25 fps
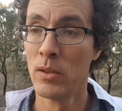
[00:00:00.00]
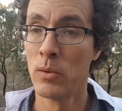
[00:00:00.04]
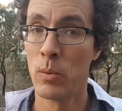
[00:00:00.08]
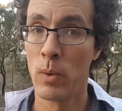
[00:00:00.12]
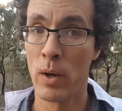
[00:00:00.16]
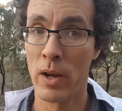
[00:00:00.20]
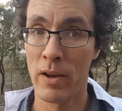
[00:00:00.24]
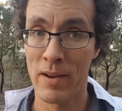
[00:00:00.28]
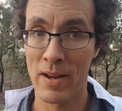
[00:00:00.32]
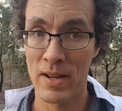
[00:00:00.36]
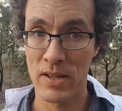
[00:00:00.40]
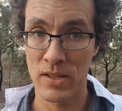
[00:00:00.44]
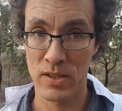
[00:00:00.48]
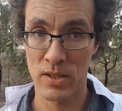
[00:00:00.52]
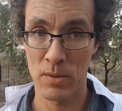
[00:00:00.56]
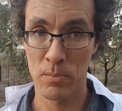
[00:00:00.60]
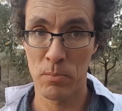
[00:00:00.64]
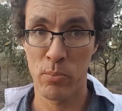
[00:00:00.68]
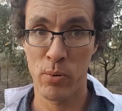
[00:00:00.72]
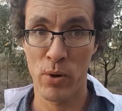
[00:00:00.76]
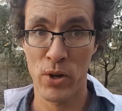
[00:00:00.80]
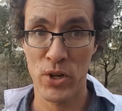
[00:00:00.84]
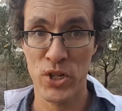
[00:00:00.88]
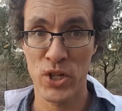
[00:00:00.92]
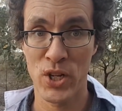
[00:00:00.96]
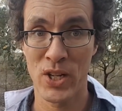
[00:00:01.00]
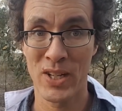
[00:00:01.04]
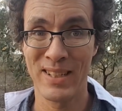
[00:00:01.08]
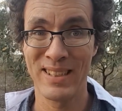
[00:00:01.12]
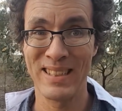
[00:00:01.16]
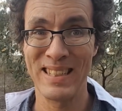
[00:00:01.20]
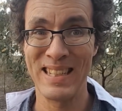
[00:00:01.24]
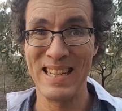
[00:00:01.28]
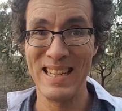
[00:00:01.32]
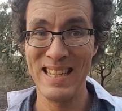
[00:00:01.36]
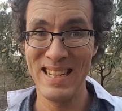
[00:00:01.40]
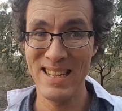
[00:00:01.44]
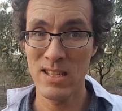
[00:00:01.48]
whereas the pressure
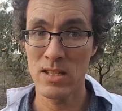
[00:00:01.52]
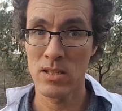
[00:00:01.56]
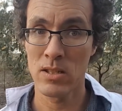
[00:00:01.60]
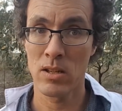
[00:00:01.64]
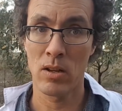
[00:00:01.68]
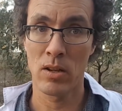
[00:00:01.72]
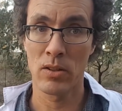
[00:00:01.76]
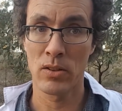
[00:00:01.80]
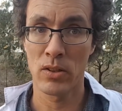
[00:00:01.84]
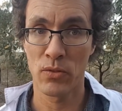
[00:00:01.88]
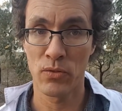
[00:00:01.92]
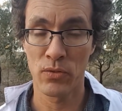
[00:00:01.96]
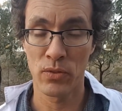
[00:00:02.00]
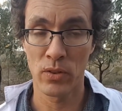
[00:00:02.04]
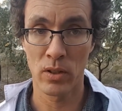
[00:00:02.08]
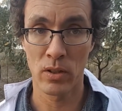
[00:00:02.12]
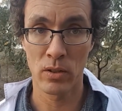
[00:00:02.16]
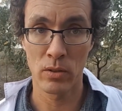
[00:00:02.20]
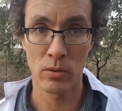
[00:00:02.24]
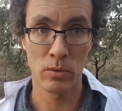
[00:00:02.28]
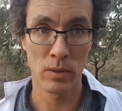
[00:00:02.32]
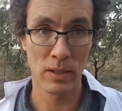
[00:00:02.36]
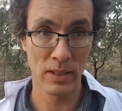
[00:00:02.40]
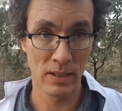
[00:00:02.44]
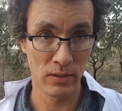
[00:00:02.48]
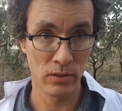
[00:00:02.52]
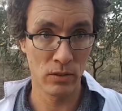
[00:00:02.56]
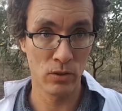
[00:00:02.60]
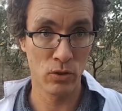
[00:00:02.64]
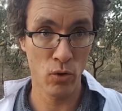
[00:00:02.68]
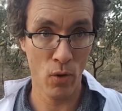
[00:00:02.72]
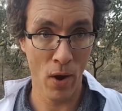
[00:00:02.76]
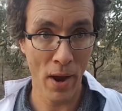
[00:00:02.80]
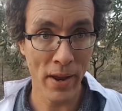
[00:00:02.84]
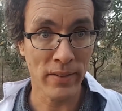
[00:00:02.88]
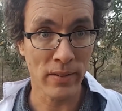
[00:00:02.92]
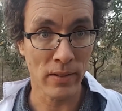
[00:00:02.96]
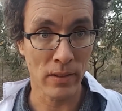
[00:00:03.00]
inside the flow is
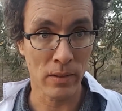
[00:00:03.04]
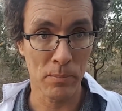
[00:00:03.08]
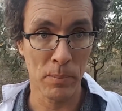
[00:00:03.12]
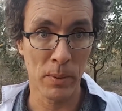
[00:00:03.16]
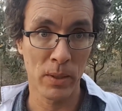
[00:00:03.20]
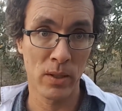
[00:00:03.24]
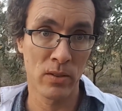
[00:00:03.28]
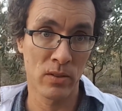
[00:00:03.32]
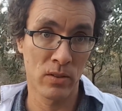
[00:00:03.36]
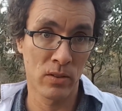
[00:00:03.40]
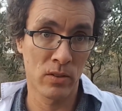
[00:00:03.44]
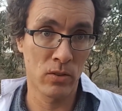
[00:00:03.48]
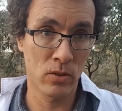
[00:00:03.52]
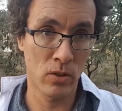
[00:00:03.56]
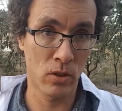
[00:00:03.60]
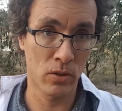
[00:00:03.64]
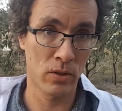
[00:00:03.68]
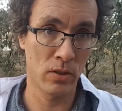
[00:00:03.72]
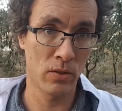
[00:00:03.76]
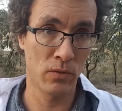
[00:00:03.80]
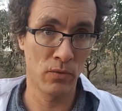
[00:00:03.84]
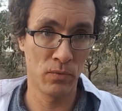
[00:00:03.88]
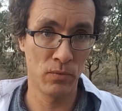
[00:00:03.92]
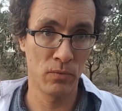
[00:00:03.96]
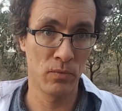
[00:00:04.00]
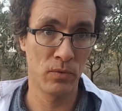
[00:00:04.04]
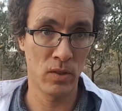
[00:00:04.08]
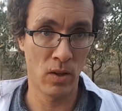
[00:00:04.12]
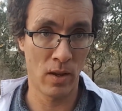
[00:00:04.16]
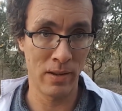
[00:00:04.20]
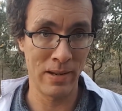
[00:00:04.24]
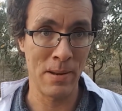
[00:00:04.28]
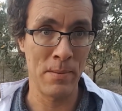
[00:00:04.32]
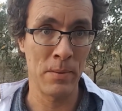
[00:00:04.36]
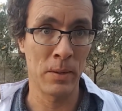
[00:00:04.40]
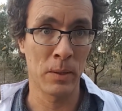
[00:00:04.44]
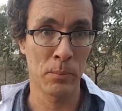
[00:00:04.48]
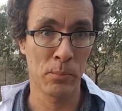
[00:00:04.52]
greater because it's got the
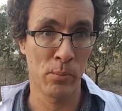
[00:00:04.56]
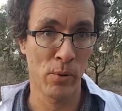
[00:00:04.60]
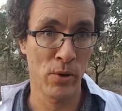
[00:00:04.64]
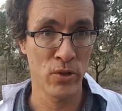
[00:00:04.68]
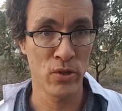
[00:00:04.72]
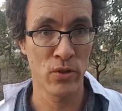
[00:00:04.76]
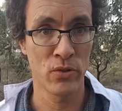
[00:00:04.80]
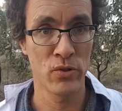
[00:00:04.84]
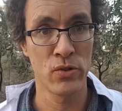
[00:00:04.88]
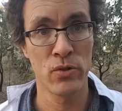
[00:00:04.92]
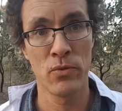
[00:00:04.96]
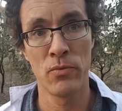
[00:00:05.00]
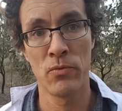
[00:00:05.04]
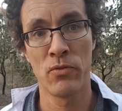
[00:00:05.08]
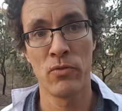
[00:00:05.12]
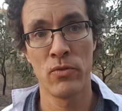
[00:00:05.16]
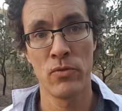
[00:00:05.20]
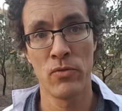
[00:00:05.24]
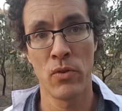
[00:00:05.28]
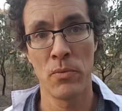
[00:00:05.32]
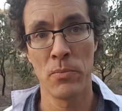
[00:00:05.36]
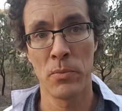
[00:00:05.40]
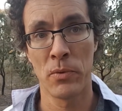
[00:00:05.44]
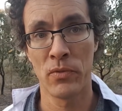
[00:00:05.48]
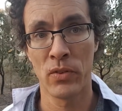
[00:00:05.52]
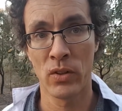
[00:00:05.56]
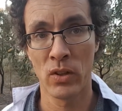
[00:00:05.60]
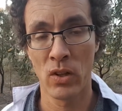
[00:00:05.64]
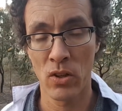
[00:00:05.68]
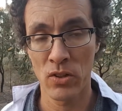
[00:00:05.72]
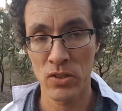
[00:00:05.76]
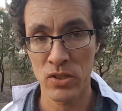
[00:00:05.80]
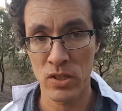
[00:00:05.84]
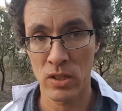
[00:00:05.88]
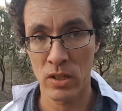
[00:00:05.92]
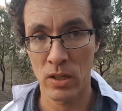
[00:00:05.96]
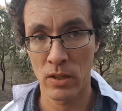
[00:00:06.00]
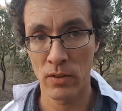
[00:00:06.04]
dynamic pressure from the
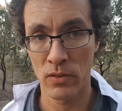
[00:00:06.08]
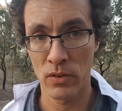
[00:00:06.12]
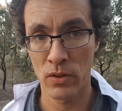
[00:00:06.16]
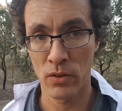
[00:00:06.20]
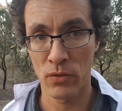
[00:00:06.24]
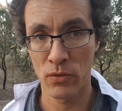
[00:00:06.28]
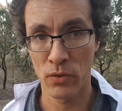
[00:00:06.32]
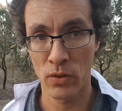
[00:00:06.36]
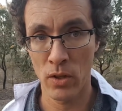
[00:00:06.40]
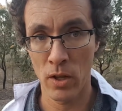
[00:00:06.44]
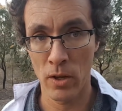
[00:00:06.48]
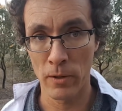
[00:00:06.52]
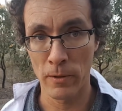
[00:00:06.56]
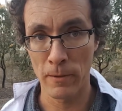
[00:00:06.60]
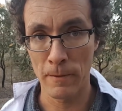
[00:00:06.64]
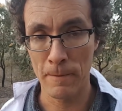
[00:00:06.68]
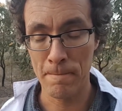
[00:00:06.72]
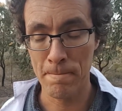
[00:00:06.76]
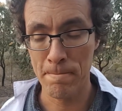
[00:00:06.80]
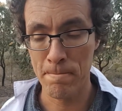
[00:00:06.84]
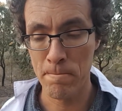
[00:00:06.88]
velocity of the flow.